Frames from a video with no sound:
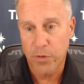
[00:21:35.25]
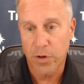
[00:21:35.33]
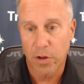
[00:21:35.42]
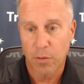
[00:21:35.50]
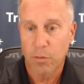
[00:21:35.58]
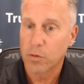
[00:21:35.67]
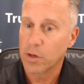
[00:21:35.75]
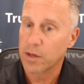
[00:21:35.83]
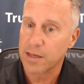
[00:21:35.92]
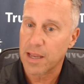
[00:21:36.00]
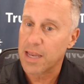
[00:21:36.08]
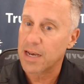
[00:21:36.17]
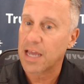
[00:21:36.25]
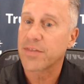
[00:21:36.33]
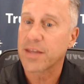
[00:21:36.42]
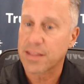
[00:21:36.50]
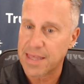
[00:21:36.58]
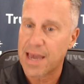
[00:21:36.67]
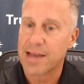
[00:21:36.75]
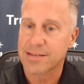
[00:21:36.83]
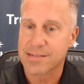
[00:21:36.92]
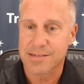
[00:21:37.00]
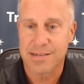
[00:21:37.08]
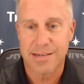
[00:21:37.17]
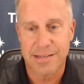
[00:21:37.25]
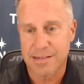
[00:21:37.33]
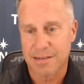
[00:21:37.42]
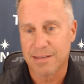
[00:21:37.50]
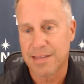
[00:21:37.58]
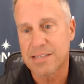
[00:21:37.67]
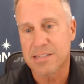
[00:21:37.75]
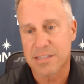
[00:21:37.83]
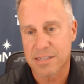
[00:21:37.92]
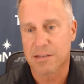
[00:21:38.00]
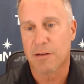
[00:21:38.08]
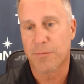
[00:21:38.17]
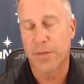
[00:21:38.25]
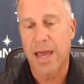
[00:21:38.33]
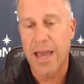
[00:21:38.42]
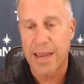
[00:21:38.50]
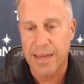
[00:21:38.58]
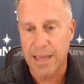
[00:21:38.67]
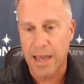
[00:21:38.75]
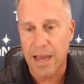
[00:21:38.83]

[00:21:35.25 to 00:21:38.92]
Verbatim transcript: know, wow. and, and I think that's, it's, that's the stuff that I get.